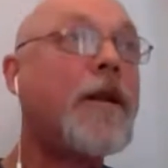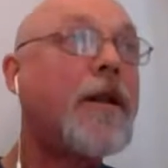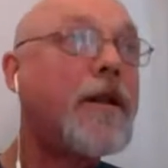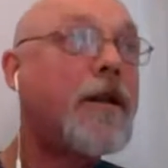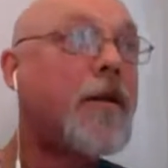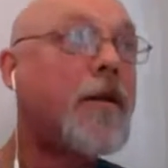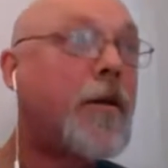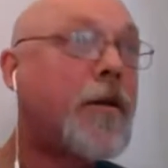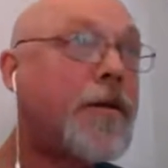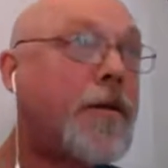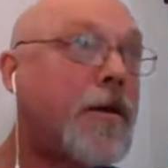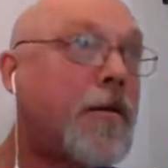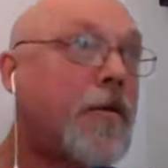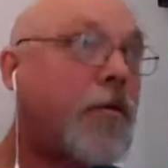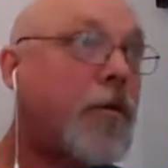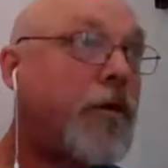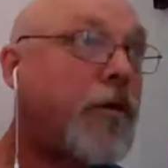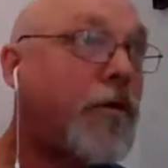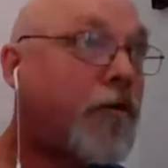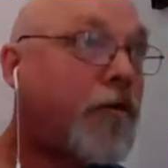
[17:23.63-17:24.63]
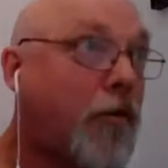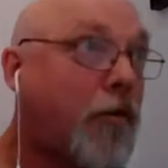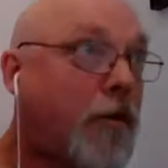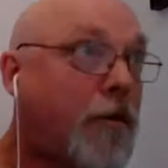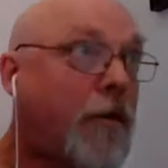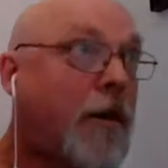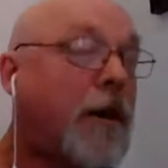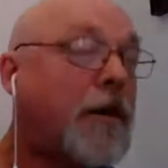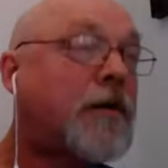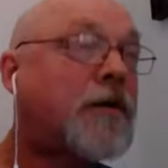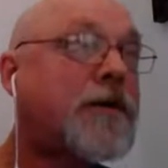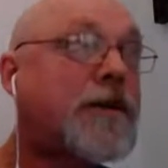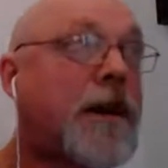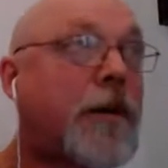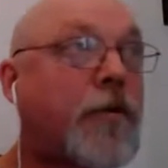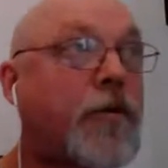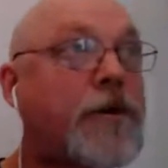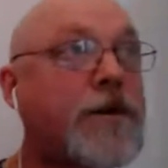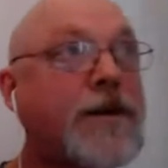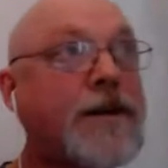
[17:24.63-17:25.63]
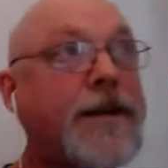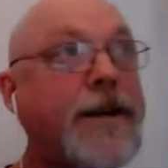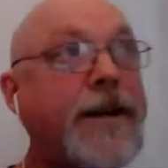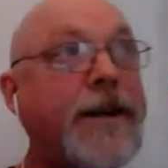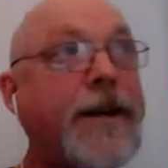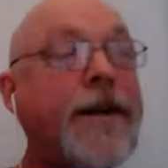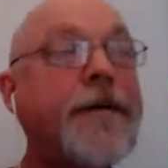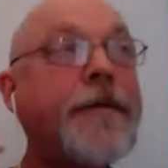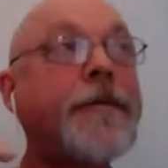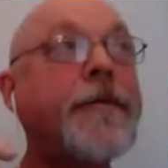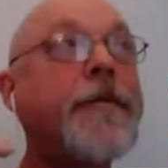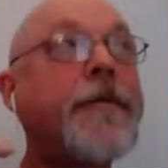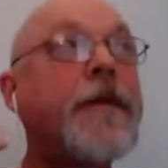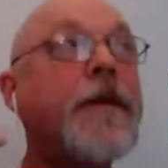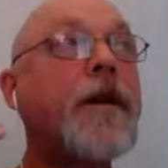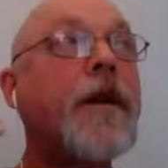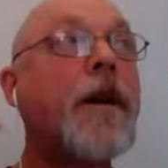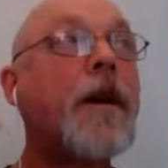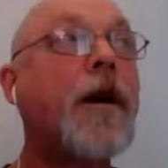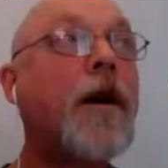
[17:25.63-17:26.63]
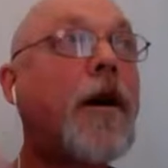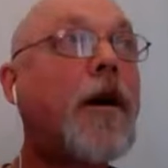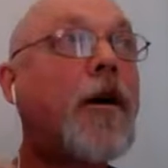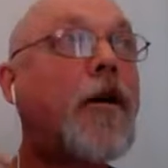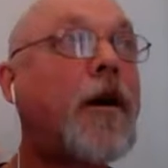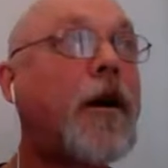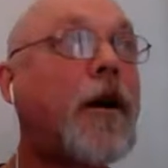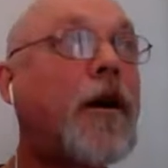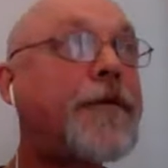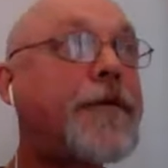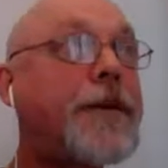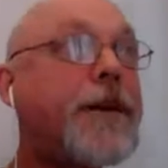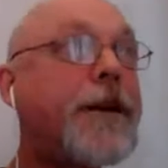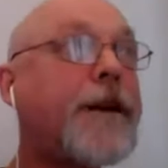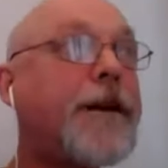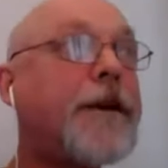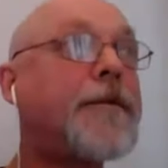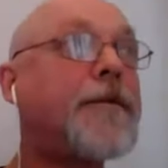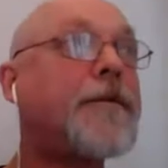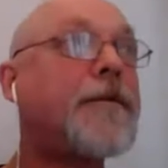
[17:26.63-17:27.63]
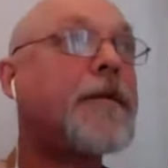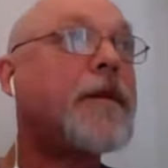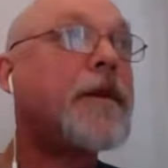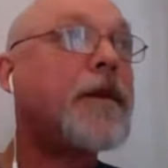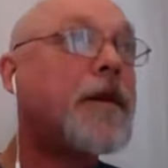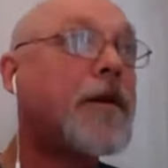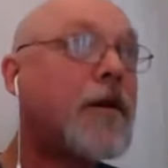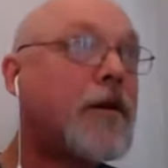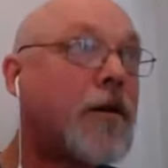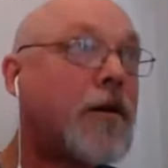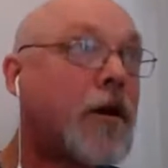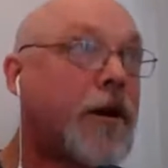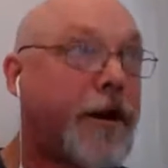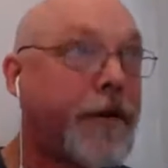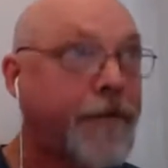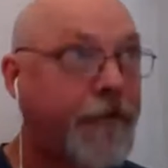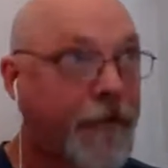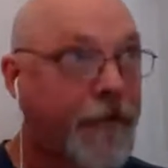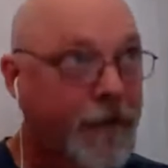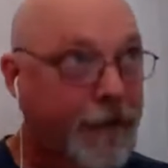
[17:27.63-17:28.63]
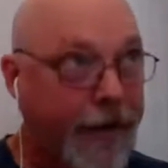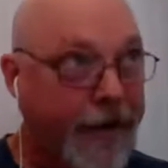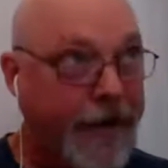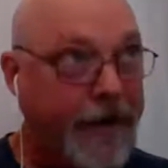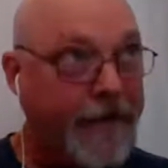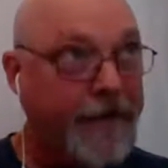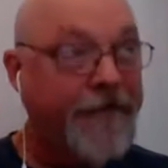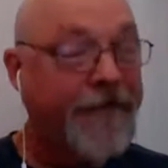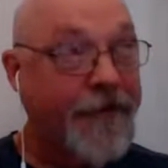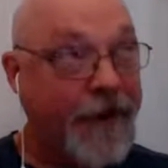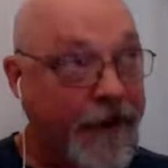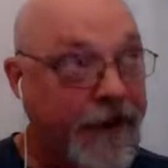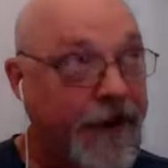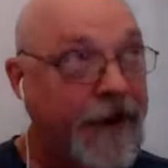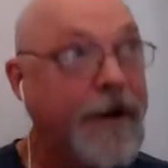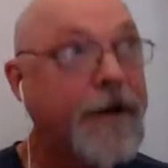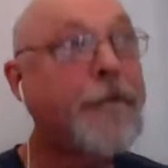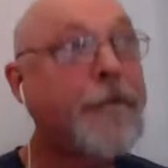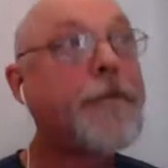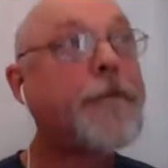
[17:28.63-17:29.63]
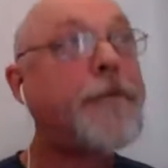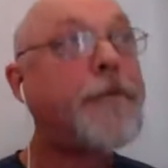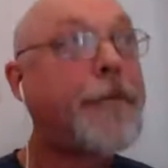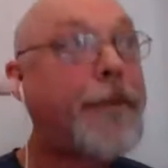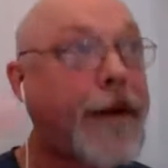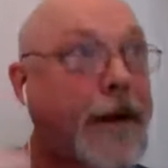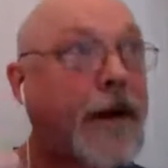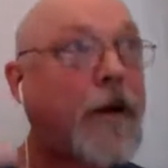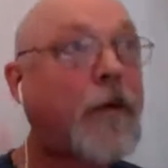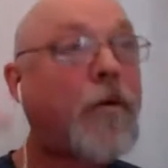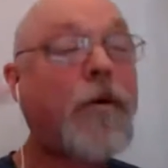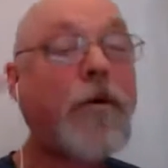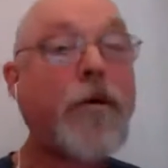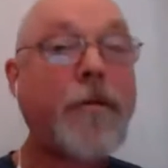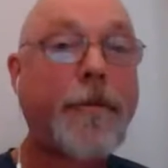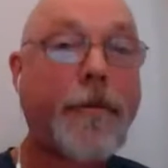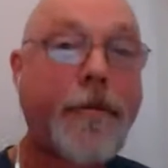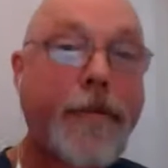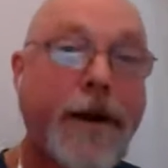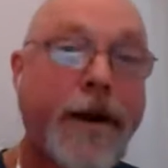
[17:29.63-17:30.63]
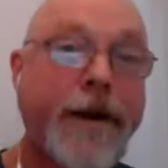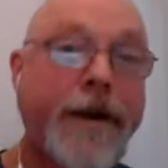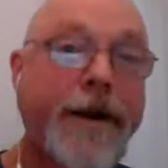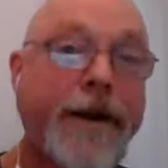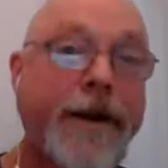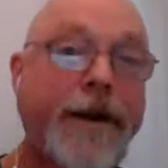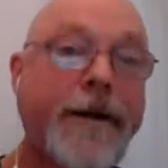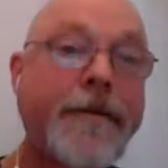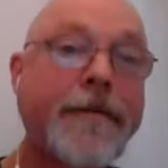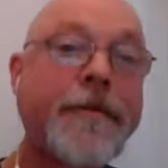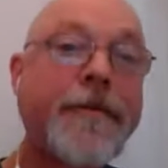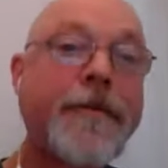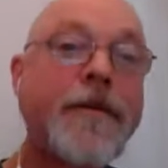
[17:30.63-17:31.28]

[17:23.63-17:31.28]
The role models that we're seeing are often looking for fame or money,